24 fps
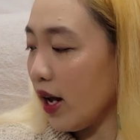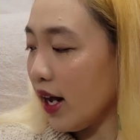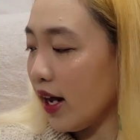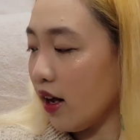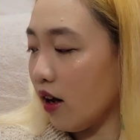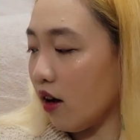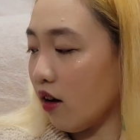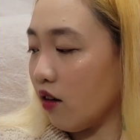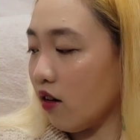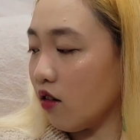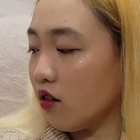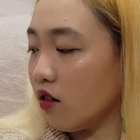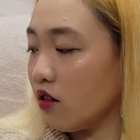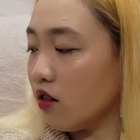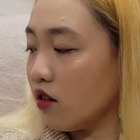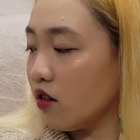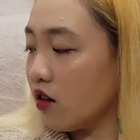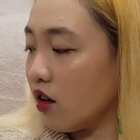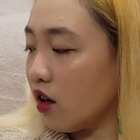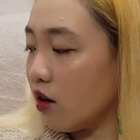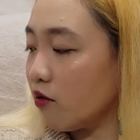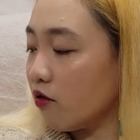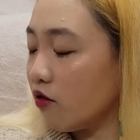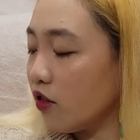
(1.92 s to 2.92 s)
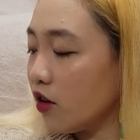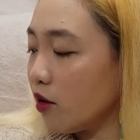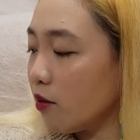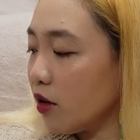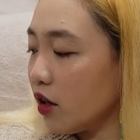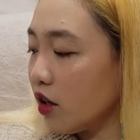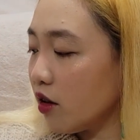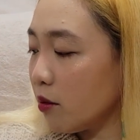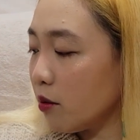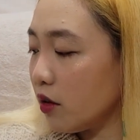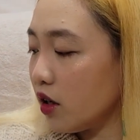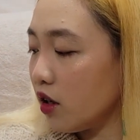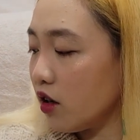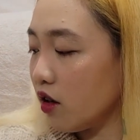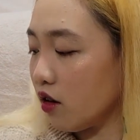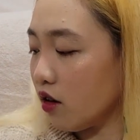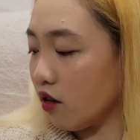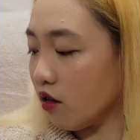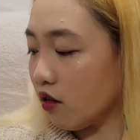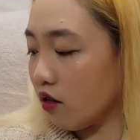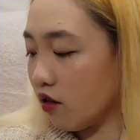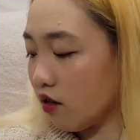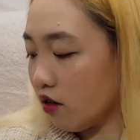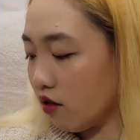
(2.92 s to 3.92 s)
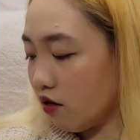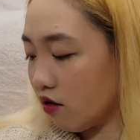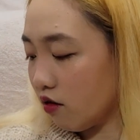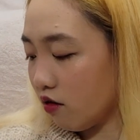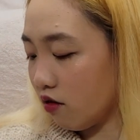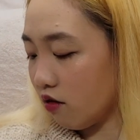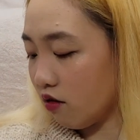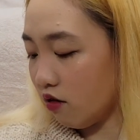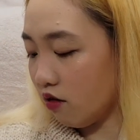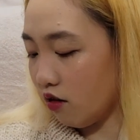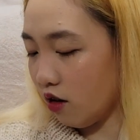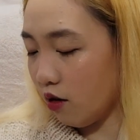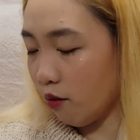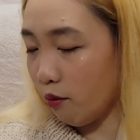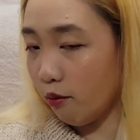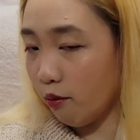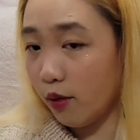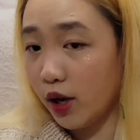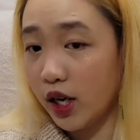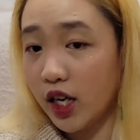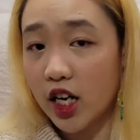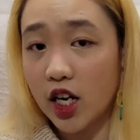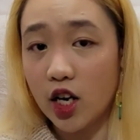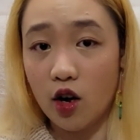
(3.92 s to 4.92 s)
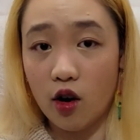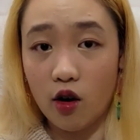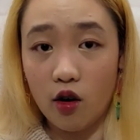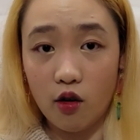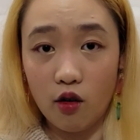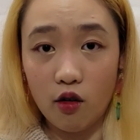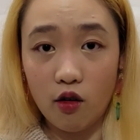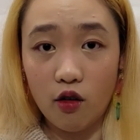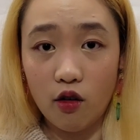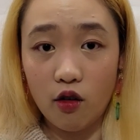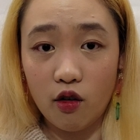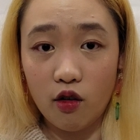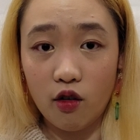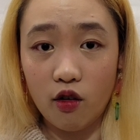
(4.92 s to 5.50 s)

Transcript: Yeah, I'm filming a video. A video?